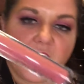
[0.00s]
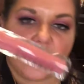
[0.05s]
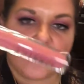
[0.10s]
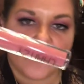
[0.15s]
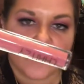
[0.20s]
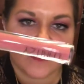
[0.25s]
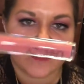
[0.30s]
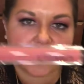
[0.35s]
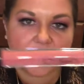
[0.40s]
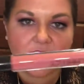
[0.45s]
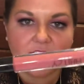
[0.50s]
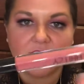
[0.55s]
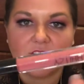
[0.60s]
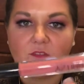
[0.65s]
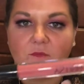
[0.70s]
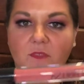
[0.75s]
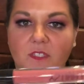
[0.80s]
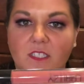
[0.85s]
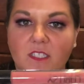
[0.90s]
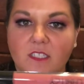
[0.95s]
I
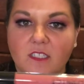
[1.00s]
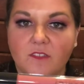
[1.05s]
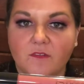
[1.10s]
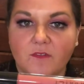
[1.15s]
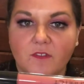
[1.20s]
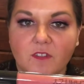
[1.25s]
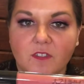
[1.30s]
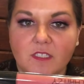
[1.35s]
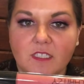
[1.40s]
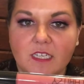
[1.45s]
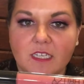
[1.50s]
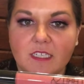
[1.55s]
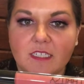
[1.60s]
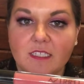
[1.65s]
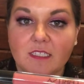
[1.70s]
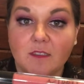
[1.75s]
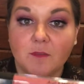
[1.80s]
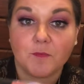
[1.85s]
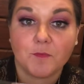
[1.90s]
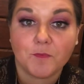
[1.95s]
assume this is the full
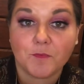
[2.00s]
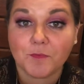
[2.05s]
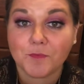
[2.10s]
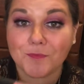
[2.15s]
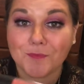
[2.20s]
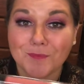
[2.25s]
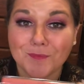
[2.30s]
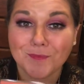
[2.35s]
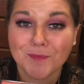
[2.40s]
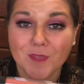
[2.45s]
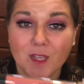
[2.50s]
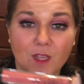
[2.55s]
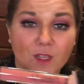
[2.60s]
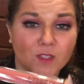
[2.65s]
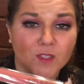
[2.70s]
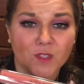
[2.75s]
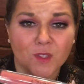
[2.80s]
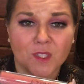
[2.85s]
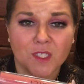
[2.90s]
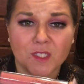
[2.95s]
size.
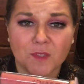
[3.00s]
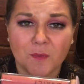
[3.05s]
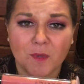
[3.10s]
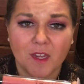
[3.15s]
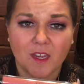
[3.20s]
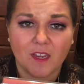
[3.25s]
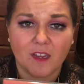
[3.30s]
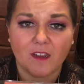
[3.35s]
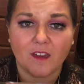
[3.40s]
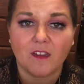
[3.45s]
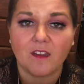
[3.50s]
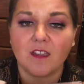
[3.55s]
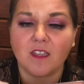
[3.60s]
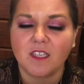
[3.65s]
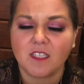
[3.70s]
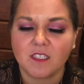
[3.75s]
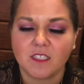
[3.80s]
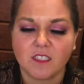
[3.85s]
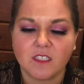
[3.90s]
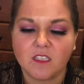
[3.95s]
So this right here
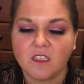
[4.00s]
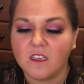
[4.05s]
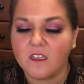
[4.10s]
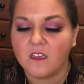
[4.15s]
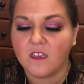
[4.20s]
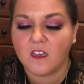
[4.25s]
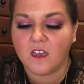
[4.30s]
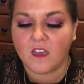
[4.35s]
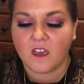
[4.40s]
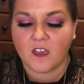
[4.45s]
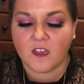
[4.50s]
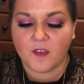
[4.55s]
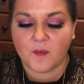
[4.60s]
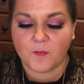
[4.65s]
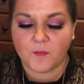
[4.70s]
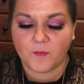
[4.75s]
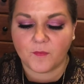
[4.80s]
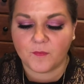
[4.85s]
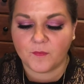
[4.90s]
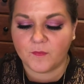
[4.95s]
is
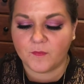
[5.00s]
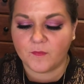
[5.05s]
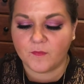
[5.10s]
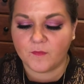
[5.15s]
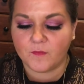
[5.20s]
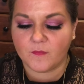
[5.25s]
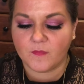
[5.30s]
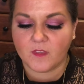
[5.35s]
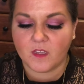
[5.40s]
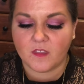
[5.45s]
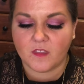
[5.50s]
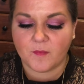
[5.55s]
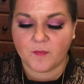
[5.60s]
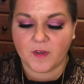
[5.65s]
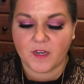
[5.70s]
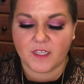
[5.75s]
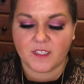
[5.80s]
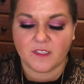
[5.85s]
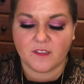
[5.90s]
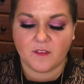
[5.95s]
the
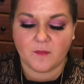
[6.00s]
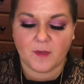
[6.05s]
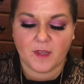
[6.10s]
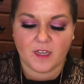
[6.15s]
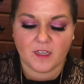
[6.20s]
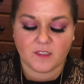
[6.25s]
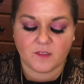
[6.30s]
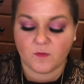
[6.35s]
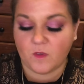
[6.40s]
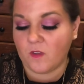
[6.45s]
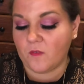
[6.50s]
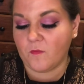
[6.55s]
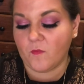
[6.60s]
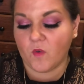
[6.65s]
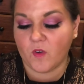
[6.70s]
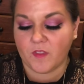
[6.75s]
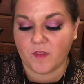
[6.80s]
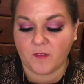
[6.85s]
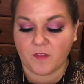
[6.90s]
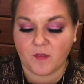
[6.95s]
price of the box. Well,
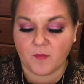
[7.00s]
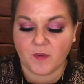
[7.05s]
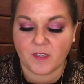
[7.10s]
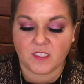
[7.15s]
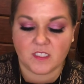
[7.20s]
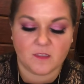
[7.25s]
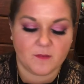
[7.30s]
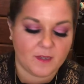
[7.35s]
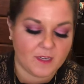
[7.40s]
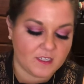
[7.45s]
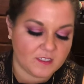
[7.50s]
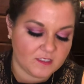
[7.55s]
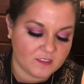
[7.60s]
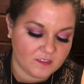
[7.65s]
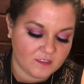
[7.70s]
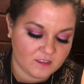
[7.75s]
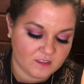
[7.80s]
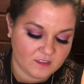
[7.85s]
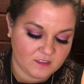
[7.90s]
more than the price of the box.